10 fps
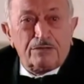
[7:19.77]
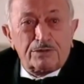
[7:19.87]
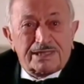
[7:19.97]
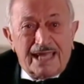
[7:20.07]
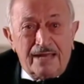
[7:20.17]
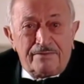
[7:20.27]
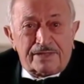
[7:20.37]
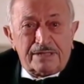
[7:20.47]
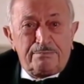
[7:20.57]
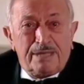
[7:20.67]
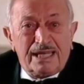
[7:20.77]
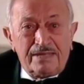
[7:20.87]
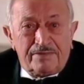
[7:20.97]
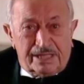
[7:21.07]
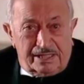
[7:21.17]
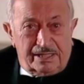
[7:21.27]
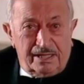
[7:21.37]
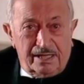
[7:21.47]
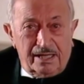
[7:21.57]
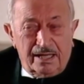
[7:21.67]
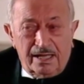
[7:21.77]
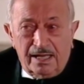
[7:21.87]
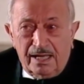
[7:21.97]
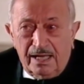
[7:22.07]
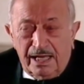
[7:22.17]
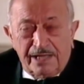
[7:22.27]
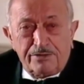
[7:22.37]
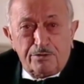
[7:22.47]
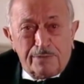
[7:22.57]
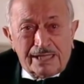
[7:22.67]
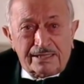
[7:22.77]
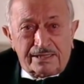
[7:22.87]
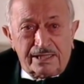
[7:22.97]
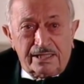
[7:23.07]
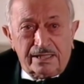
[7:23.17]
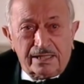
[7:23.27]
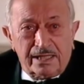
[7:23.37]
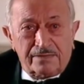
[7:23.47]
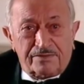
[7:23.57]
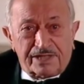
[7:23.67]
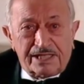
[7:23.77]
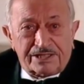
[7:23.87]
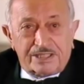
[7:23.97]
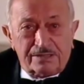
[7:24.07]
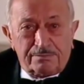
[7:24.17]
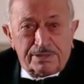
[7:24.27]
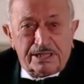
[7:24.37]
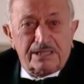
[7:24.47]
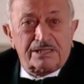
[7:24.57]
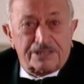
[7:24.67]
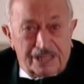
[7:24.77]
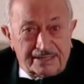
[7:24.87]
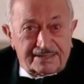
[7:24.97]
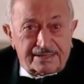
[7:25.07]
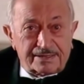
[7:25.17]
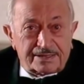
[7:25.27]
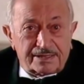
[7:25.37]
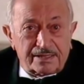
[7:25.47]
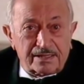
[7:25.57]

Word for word: we lose every believing in humanity, in friendship, and in justice.